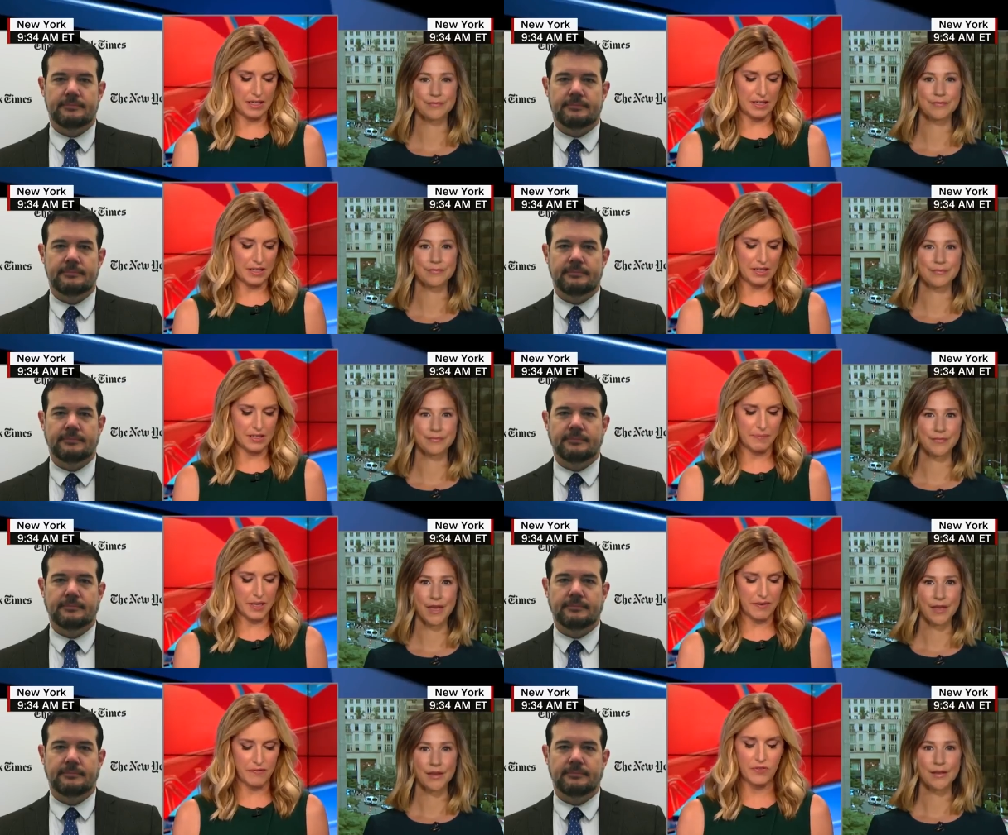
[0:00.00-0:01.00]
Speaker 1: it, it's a
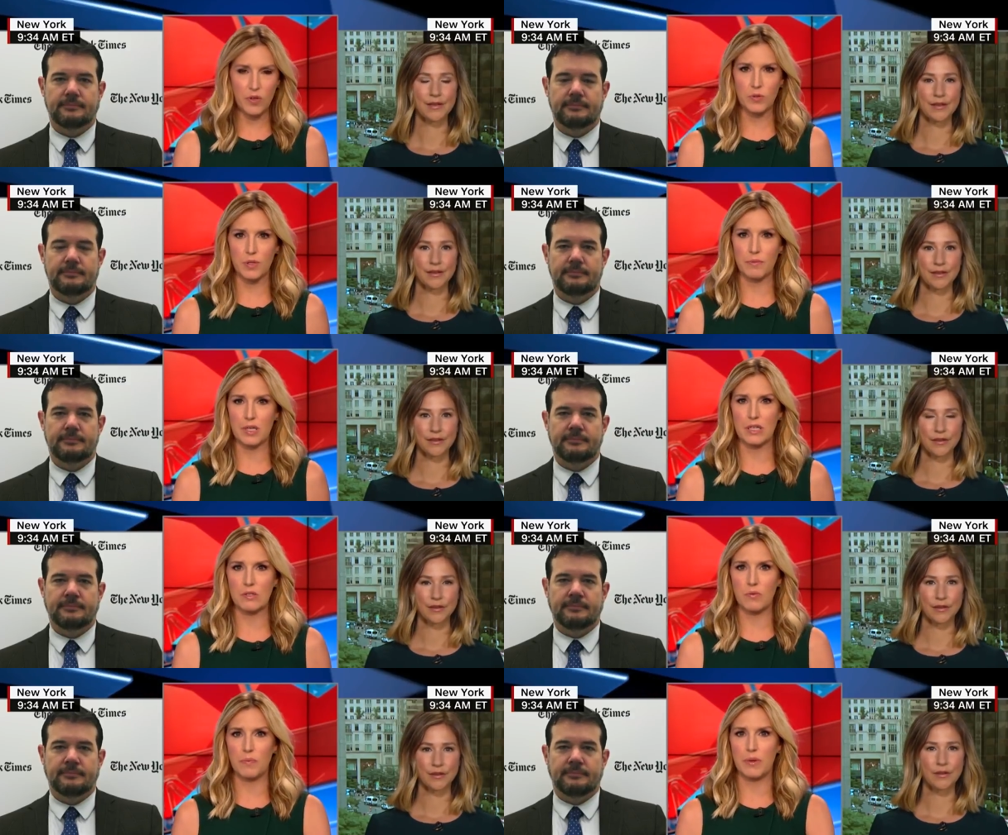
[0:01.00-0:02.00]
bit confusing because
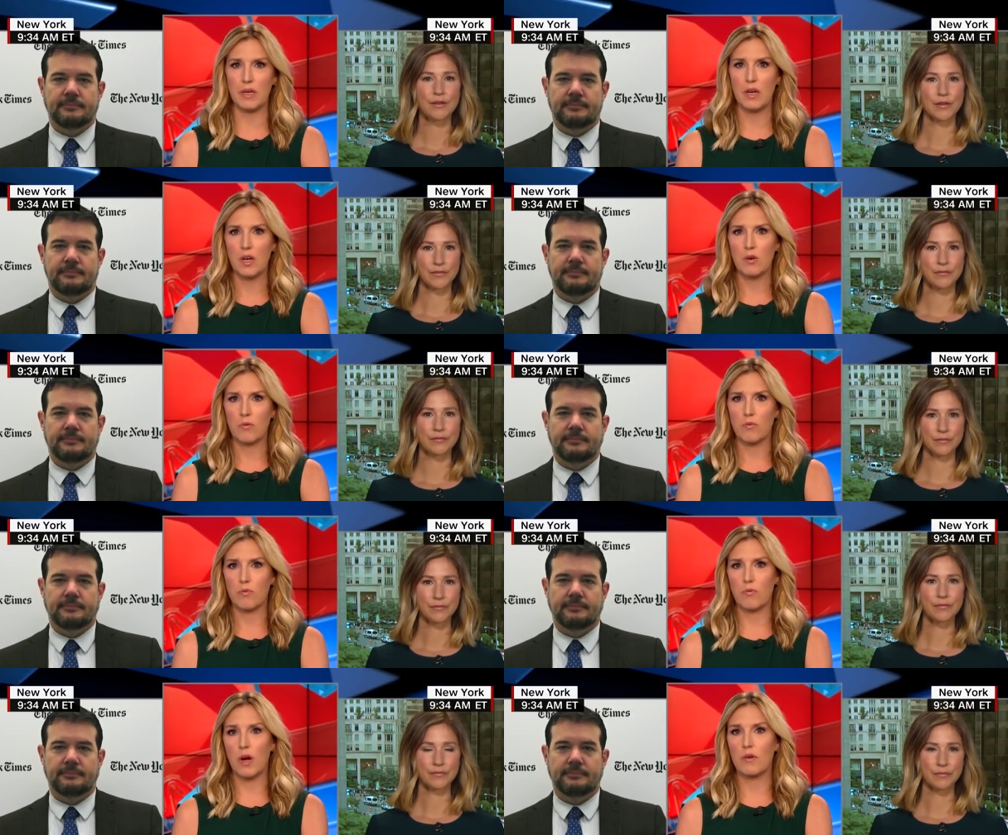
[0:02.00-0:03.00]
it would be
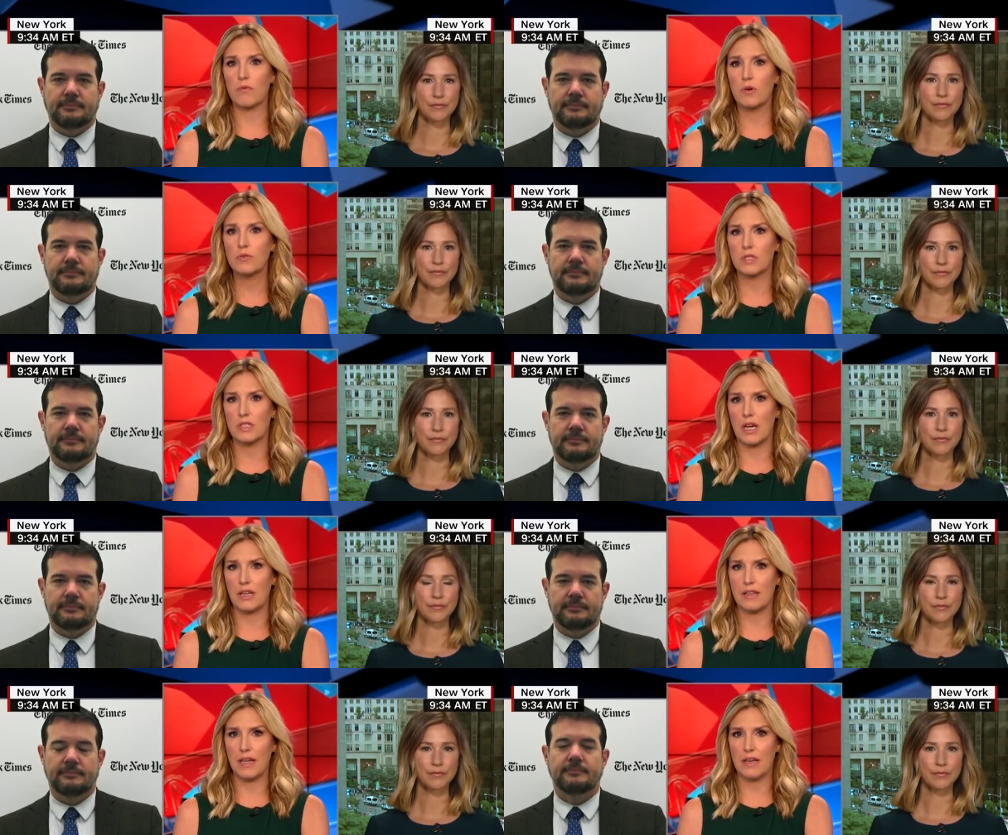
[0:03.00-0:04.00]
Rod
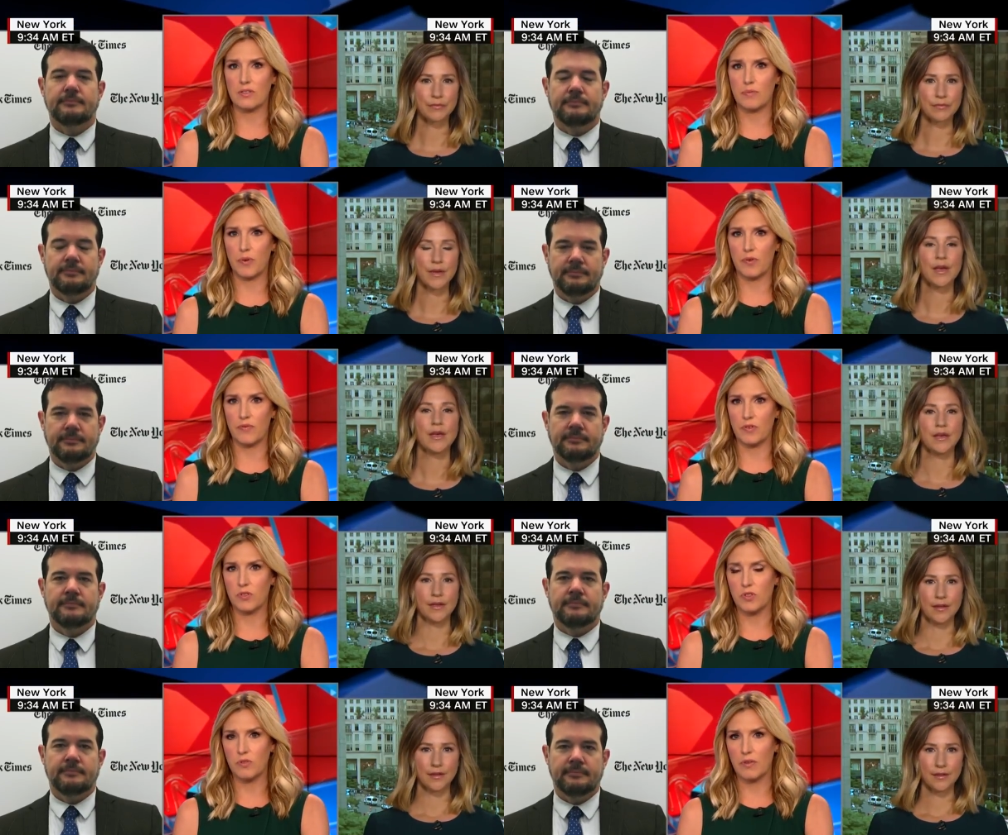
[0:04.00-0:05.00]
Rosenstein that has the purview
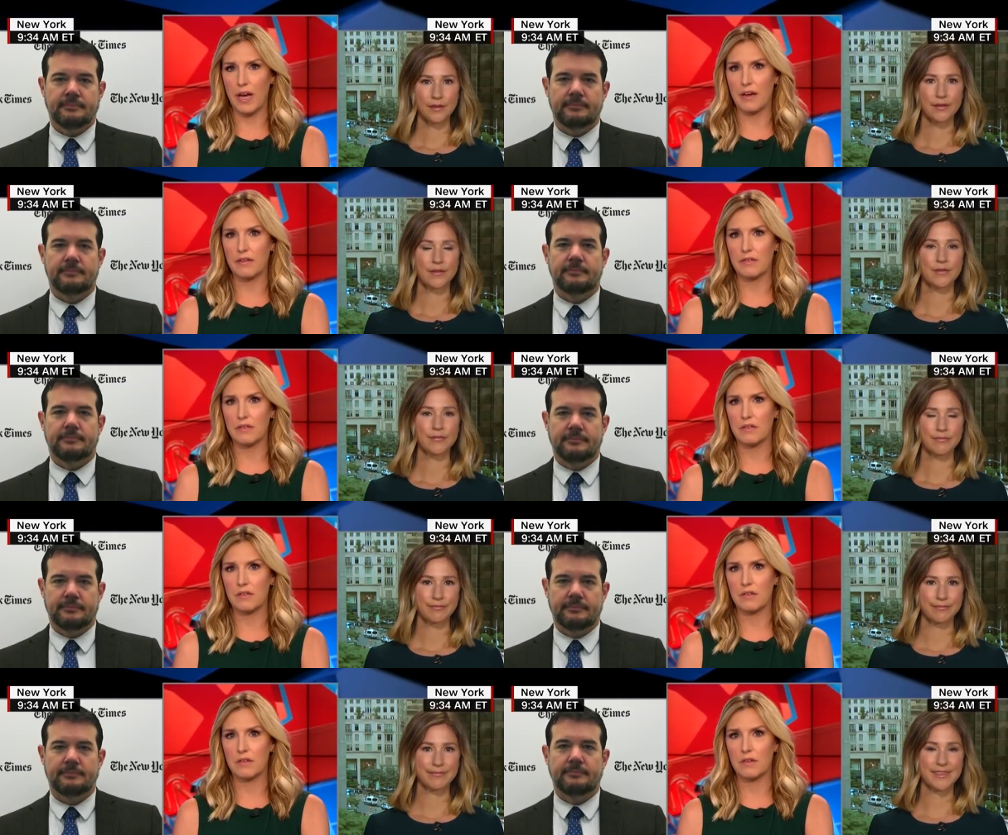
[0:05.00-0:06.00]
to do that.
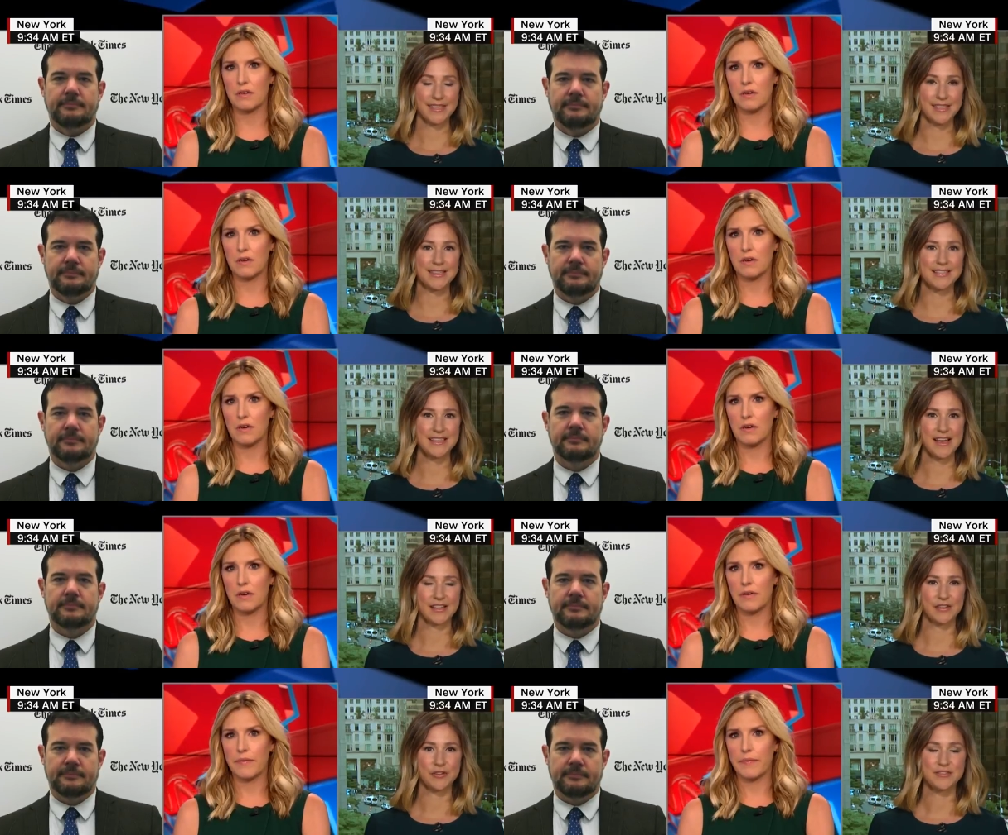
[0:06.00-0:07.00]

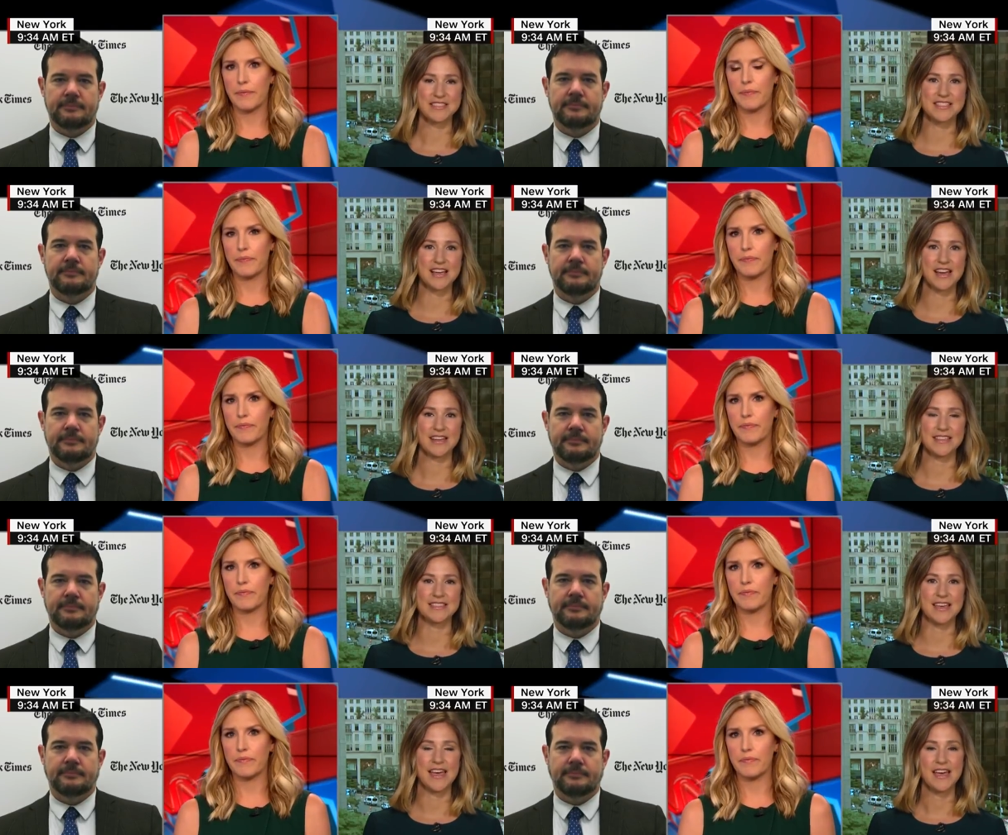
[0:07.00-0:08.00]
Speaker 2: Exactly. Rosenstein is
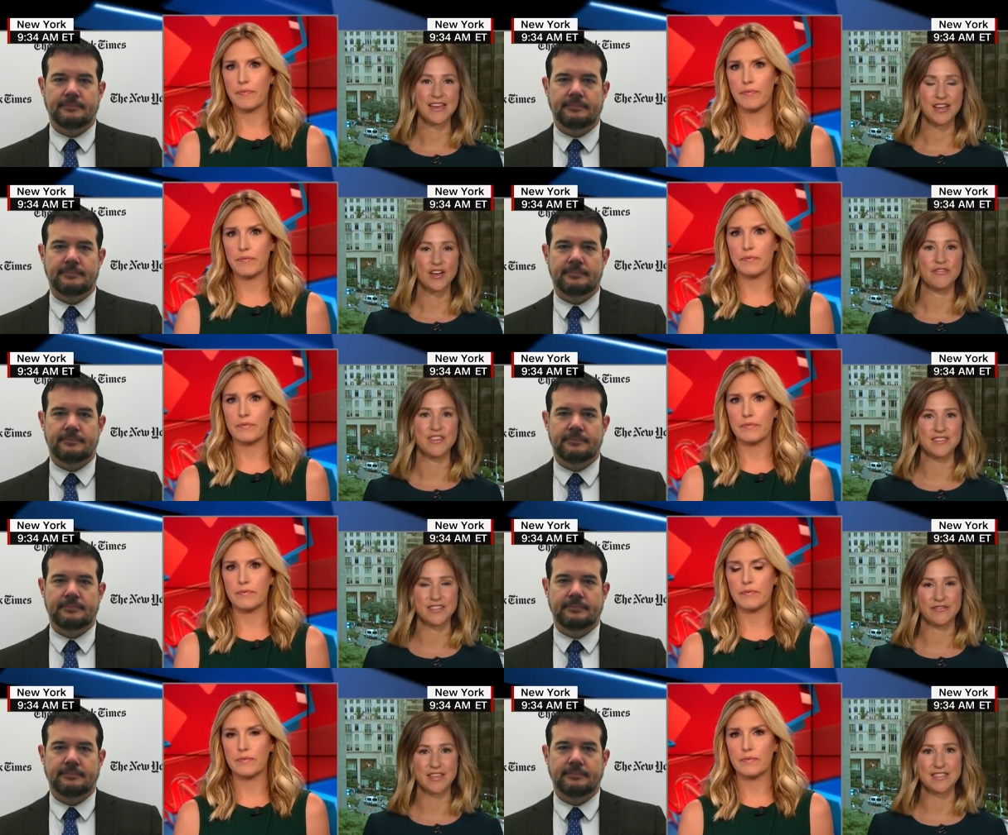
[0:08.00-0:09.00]
ahead of this
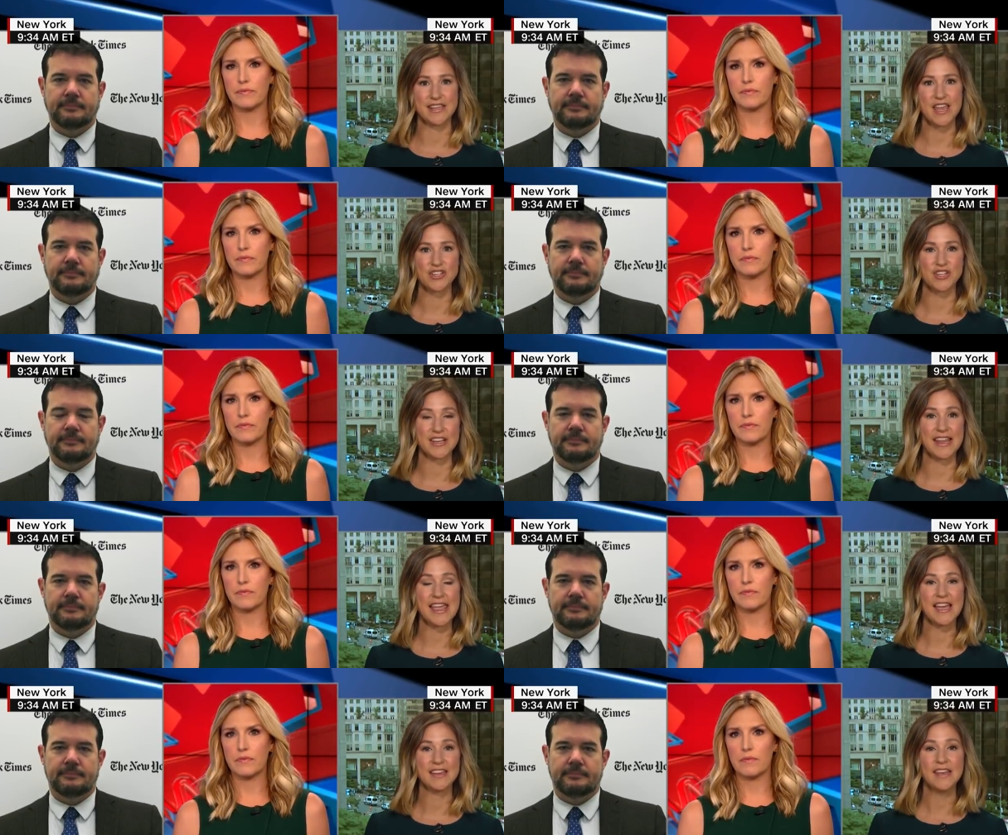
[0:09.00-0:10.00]
investigation.
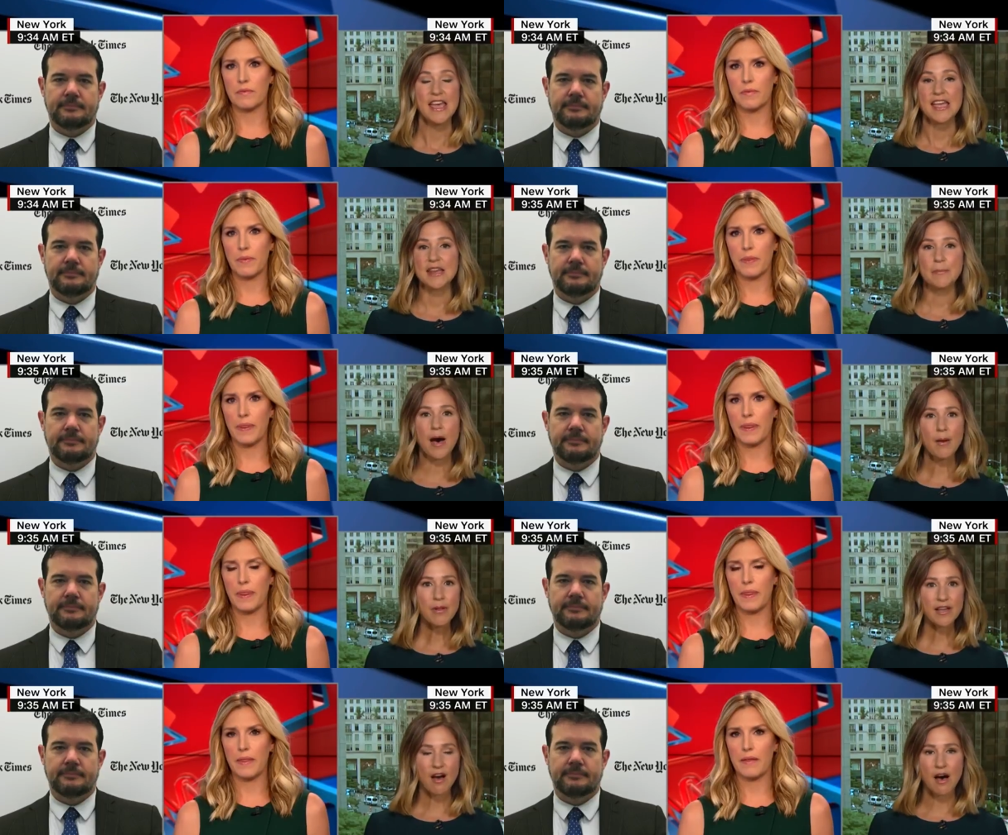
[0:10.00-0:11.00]
And in
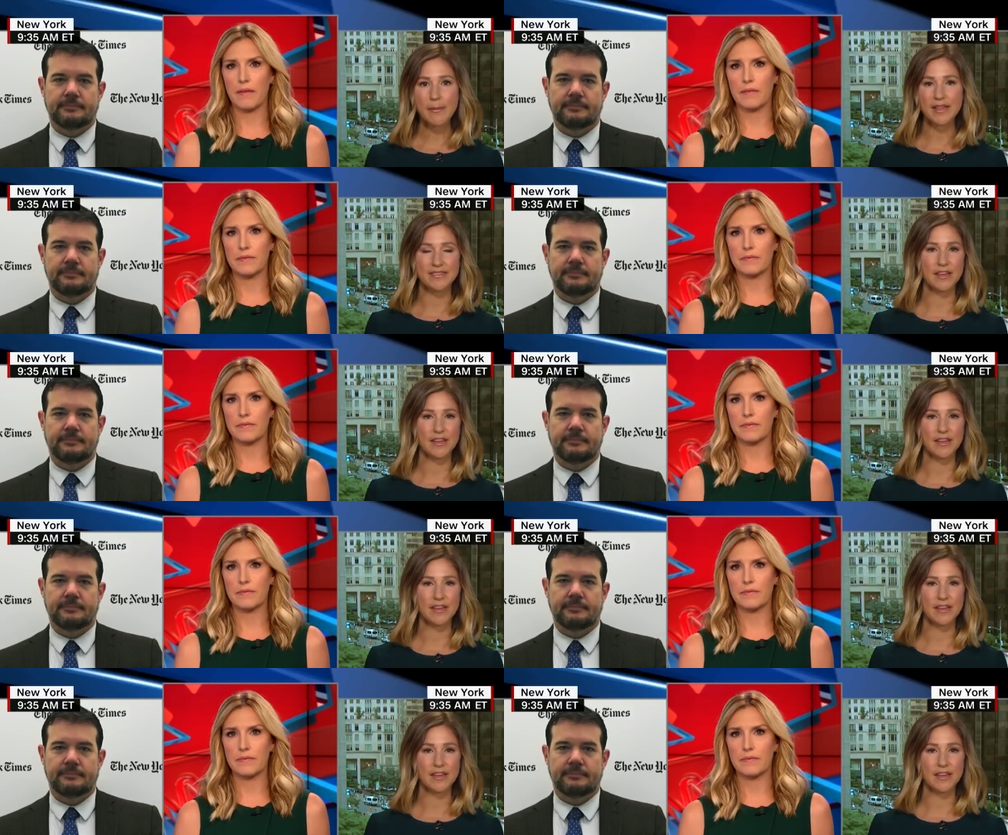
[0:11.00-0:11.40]
public comments that